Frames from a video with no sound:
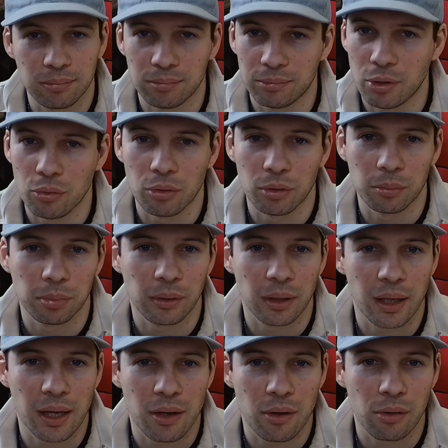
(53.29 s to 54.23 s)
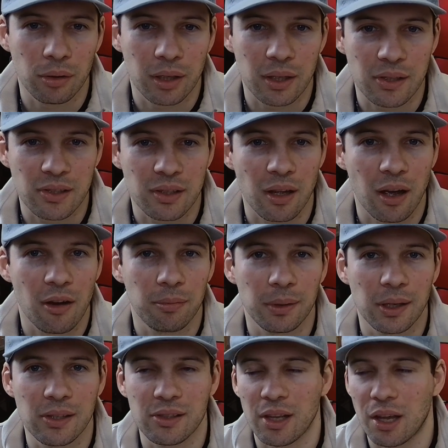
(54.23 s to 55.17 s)
Google Play, all that stuff,
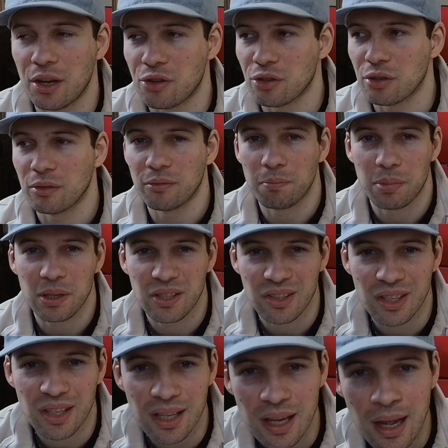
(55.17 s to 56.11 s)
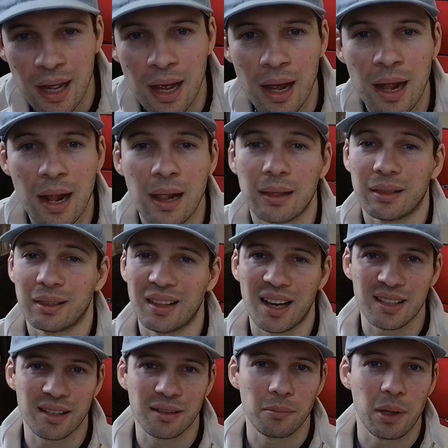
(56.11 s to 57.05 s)
PlayStation, PC,
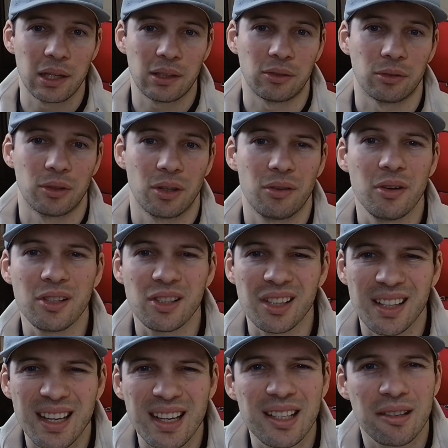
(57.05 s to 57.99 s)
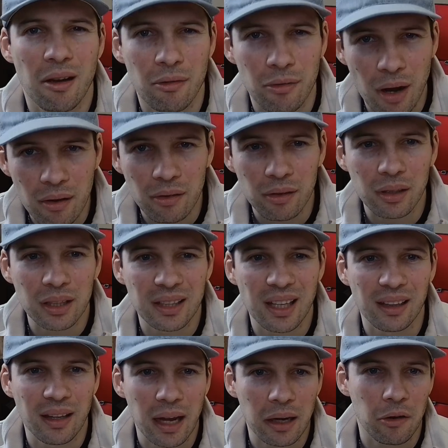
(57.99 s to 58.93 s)
doesn't matter. The reason is rarely
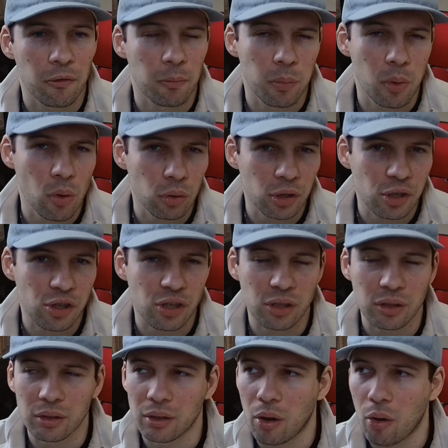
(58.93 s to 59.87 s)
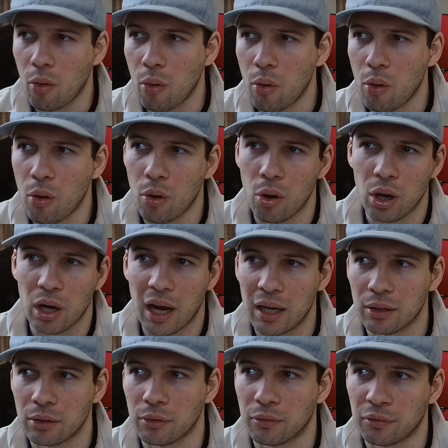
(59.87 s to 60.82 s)
the lack of polishing or
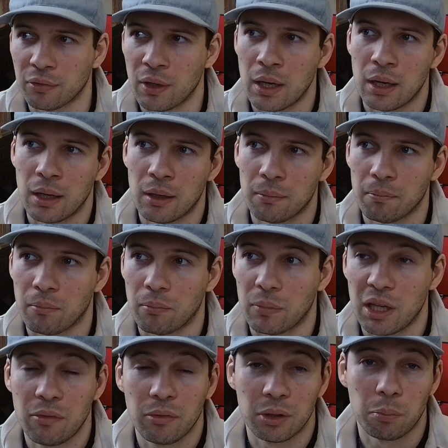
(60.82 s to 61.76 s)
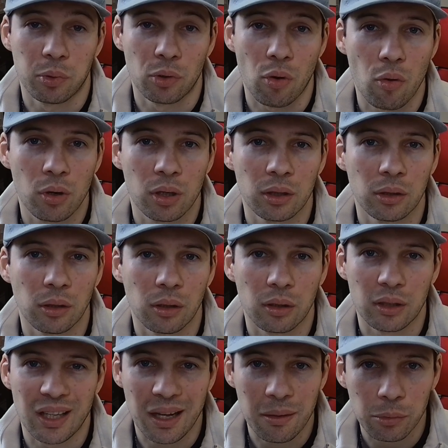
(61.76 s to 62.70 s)
kind of even broken
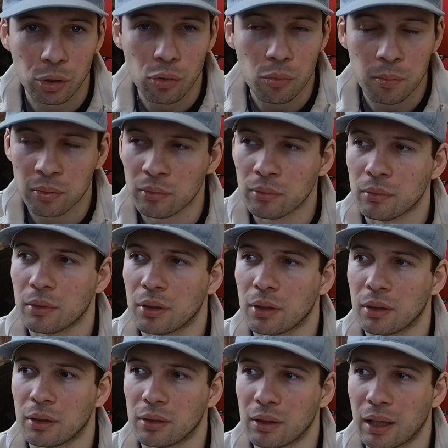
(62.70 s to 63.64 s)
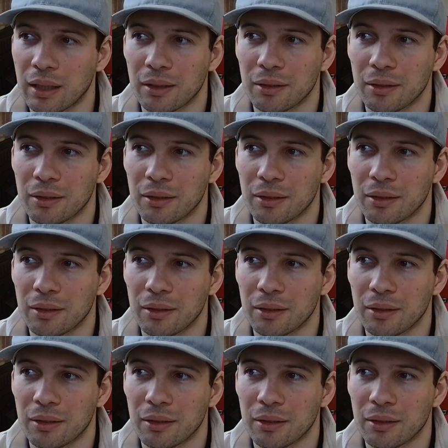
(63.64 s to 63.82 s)
game loop, like